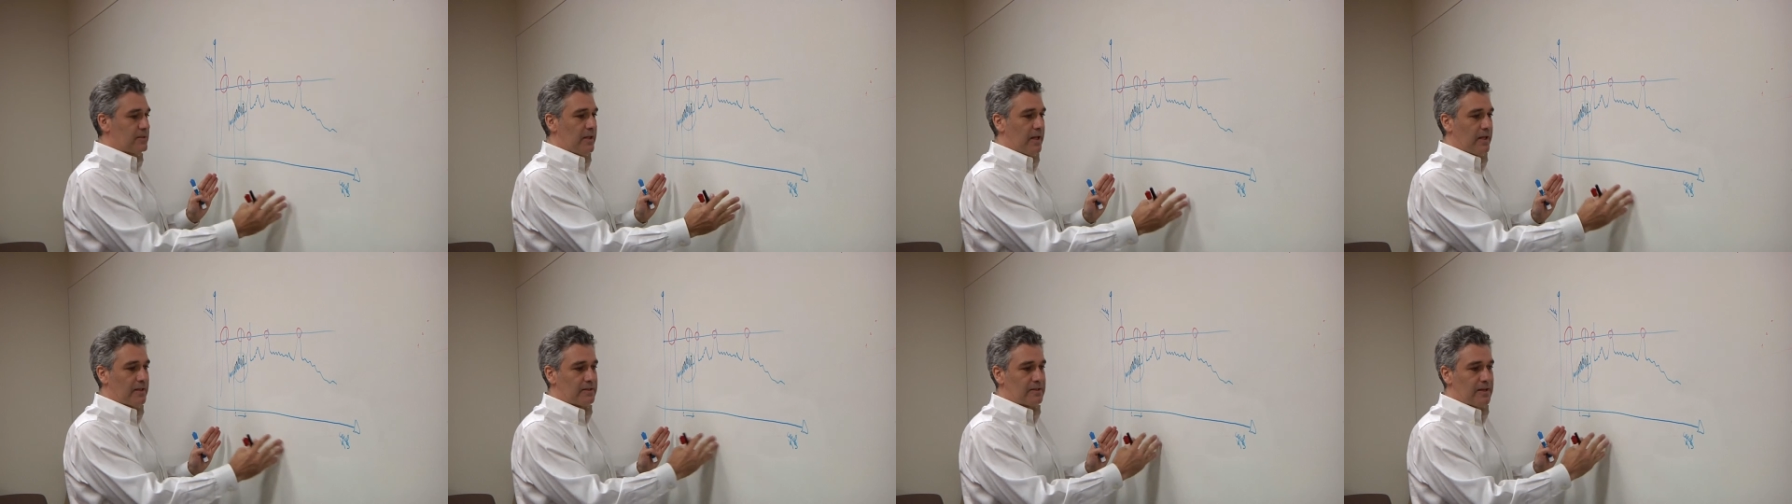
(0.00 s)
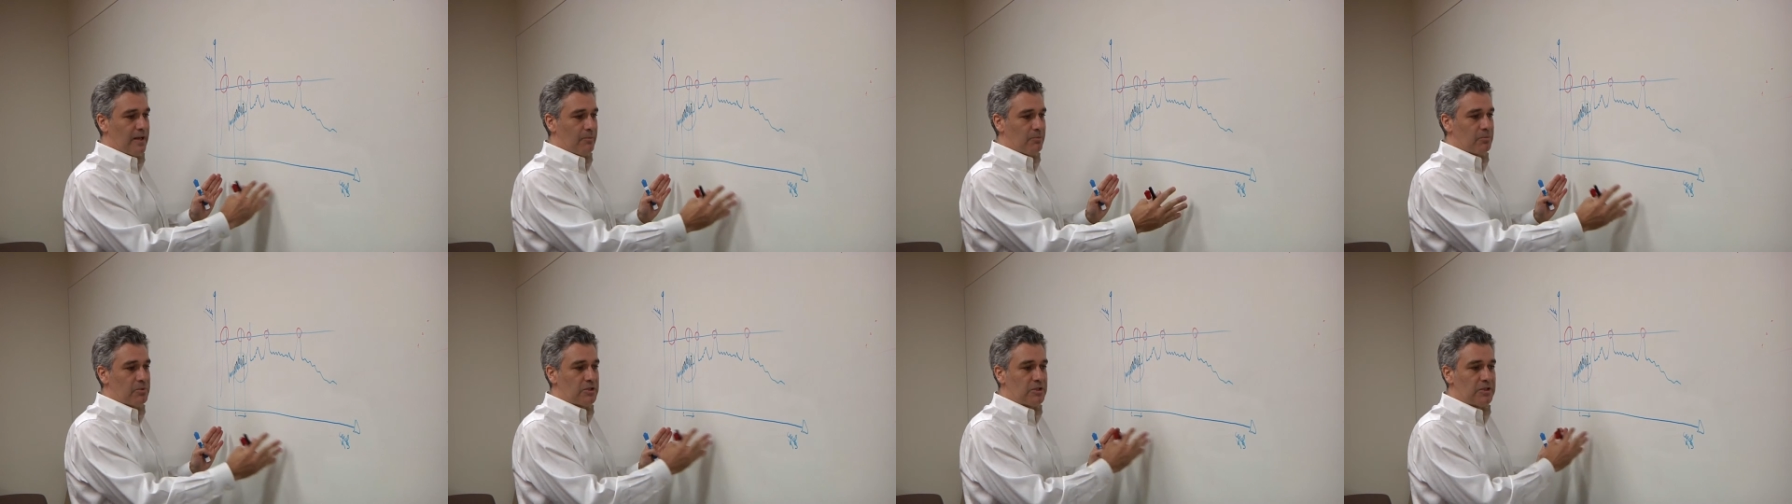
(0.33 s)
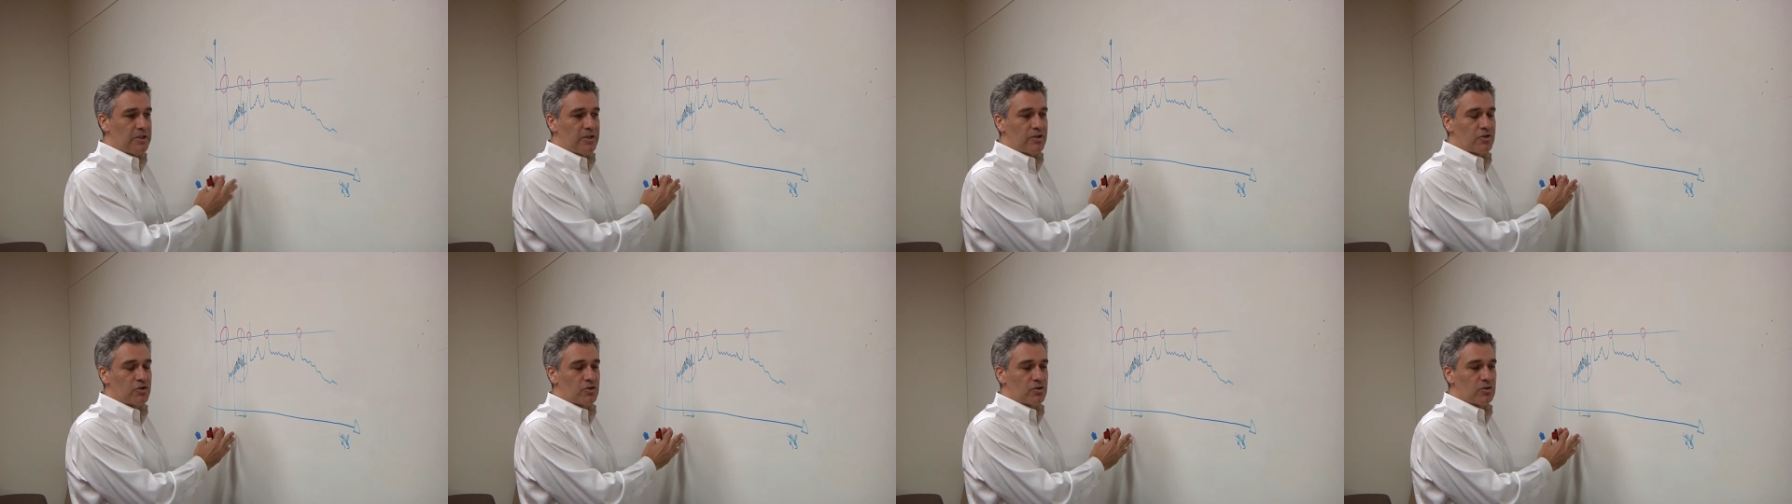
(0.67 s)
that
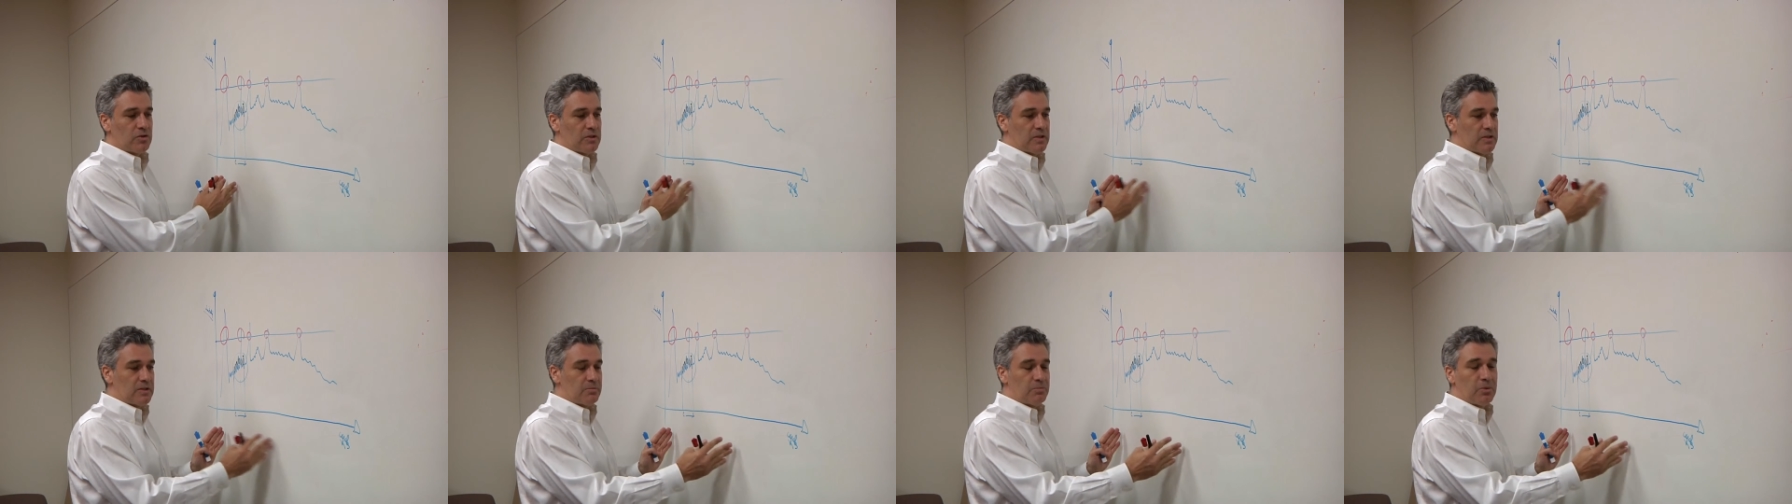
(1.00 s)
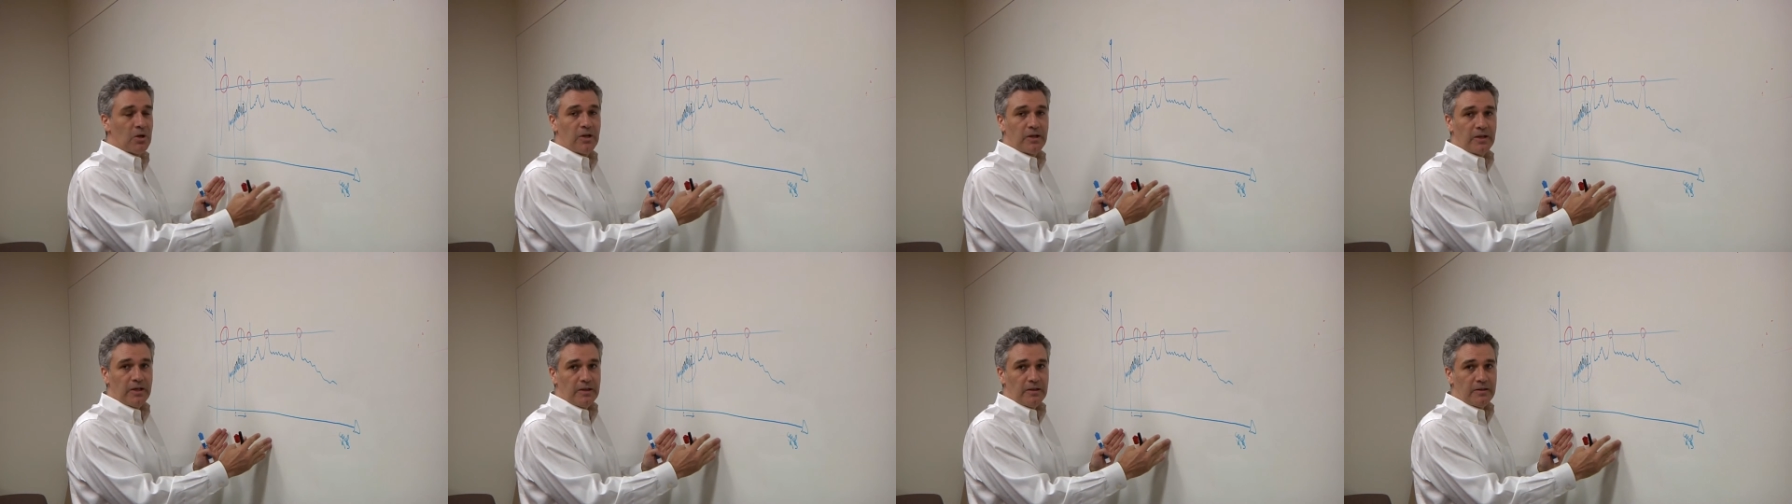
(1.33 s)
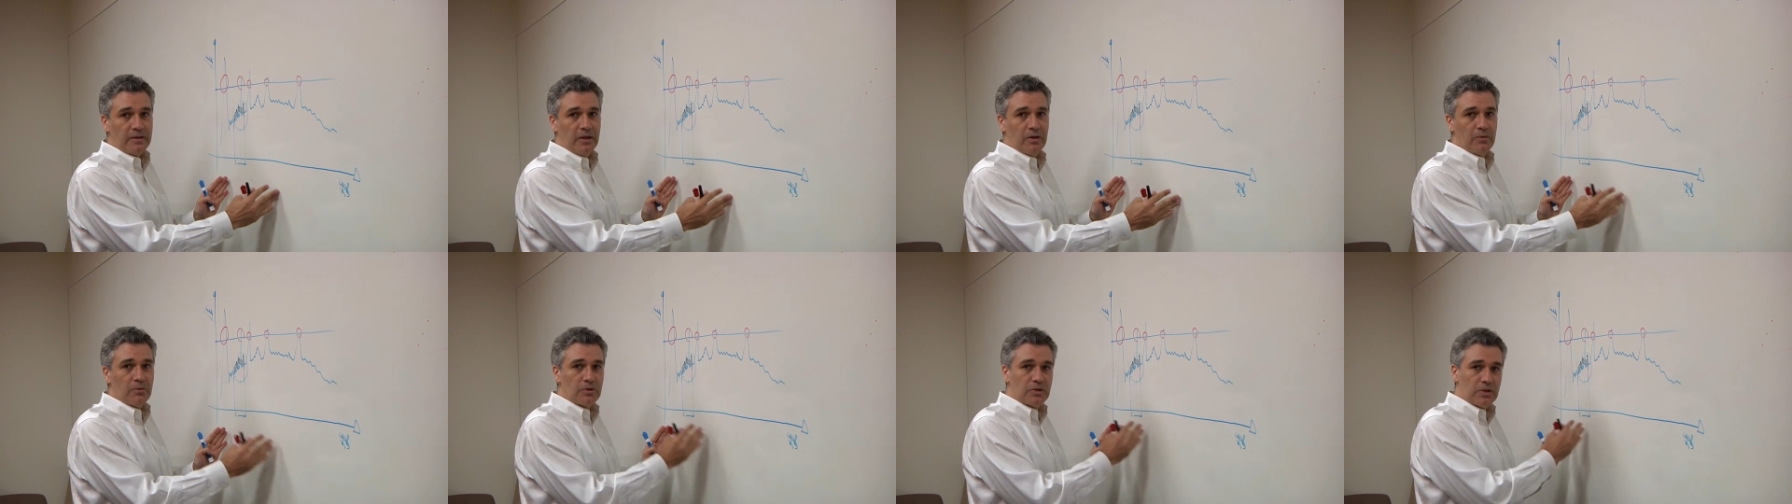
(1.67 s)
application is plugging.
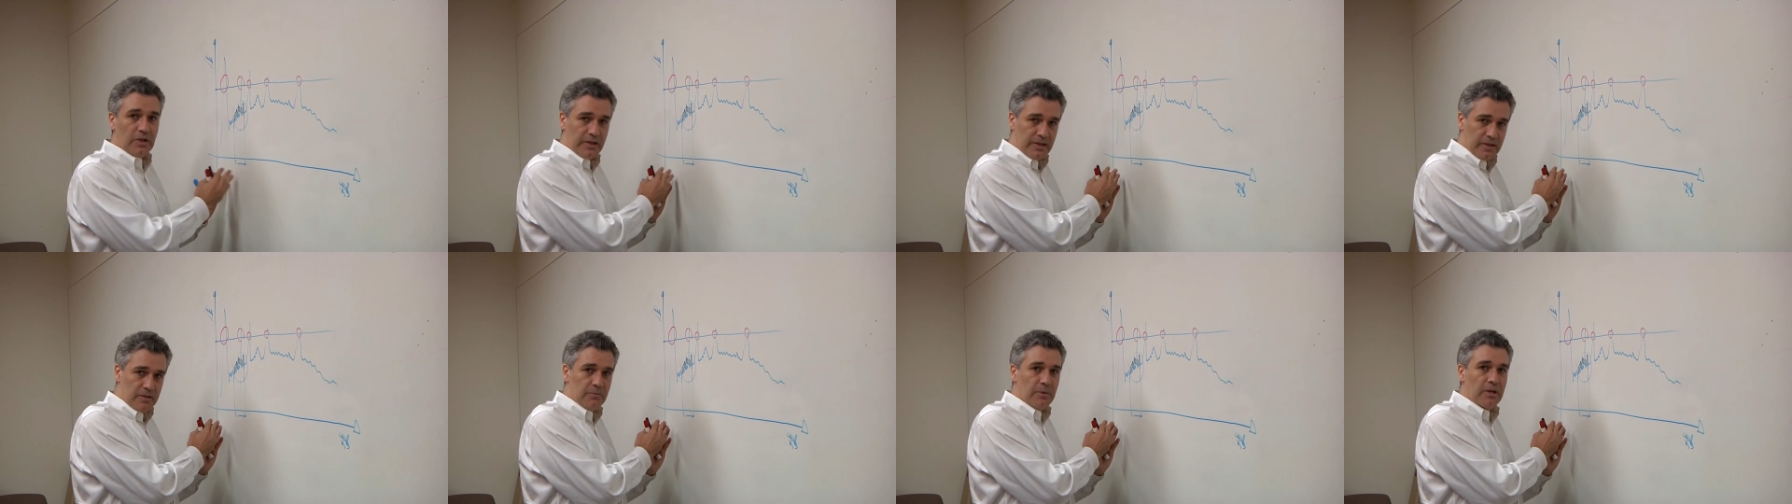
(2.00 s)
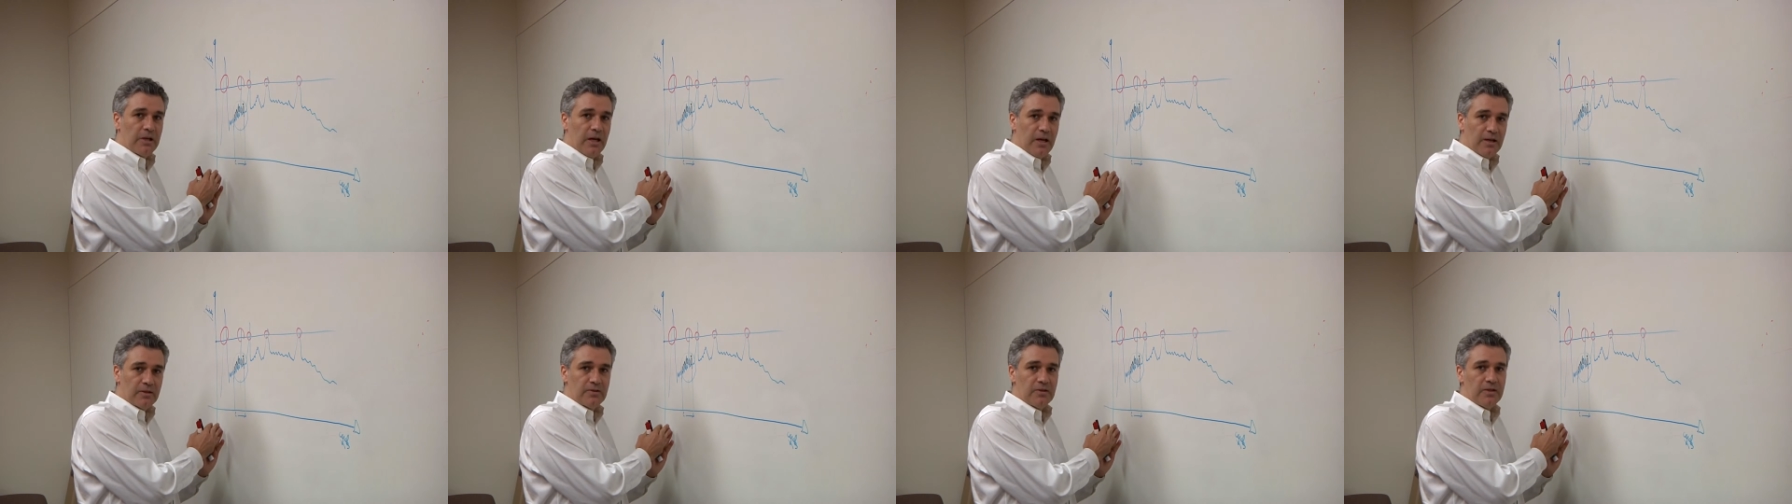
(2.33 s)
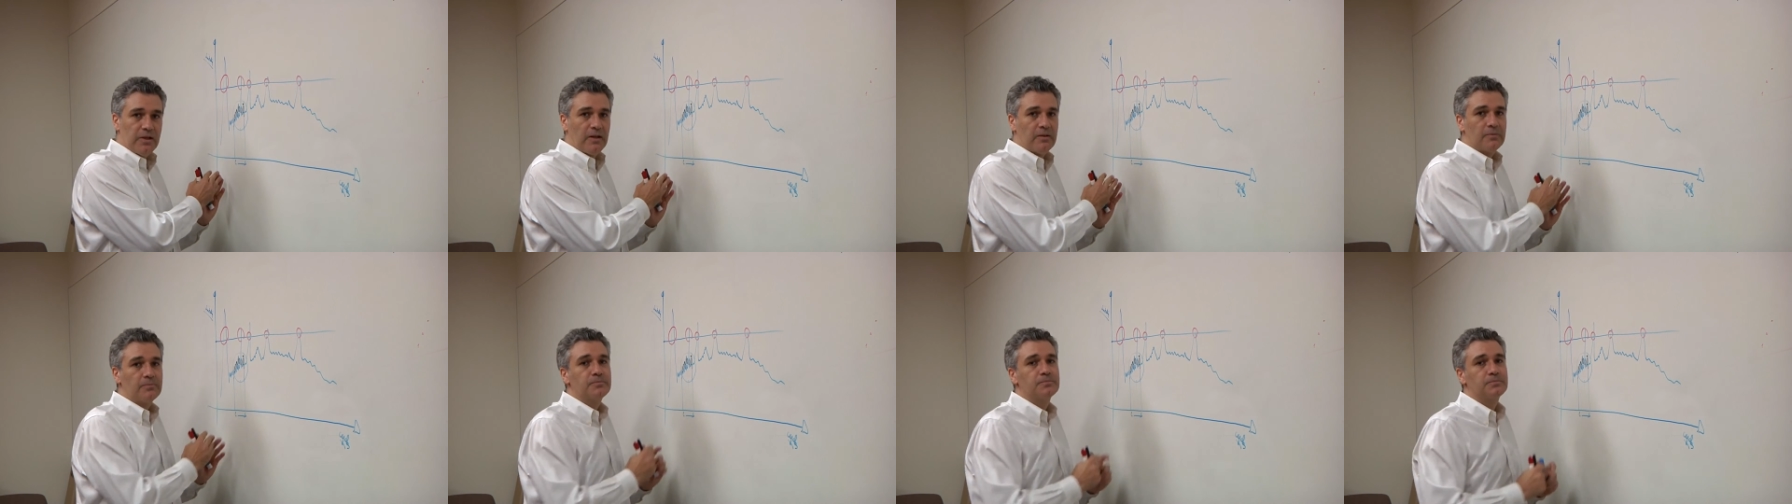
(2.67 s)
Now we're talking about
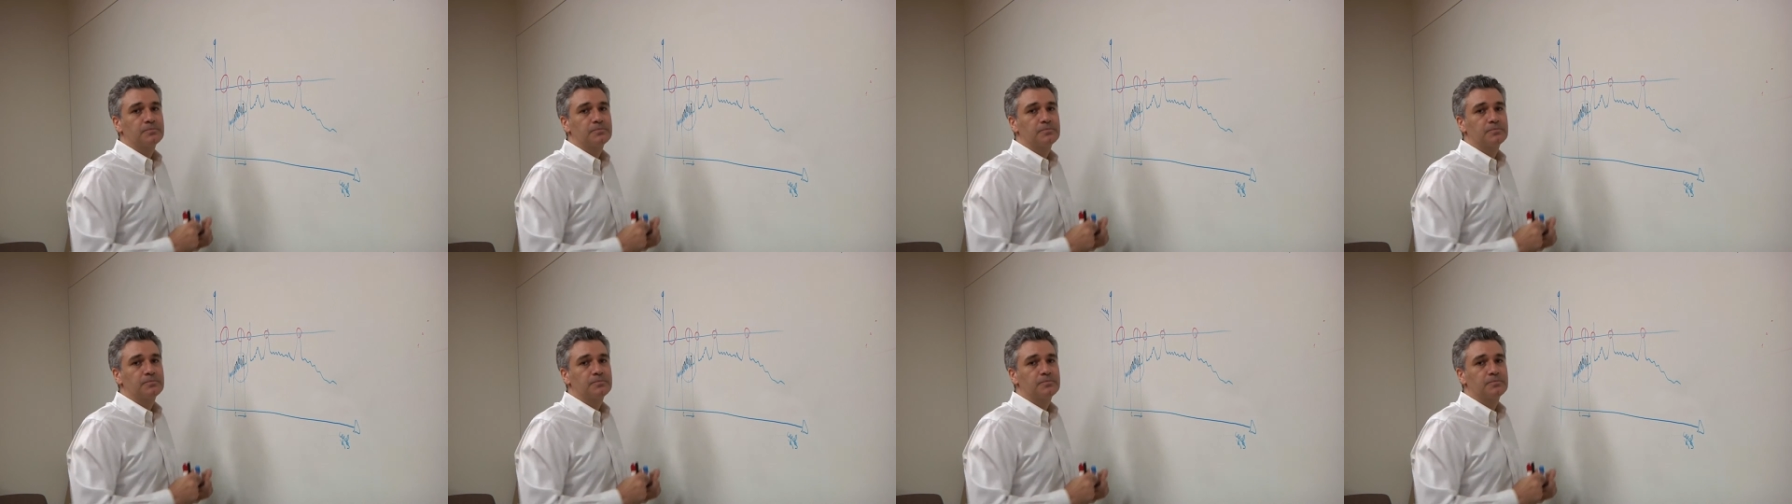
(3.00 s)
RTL.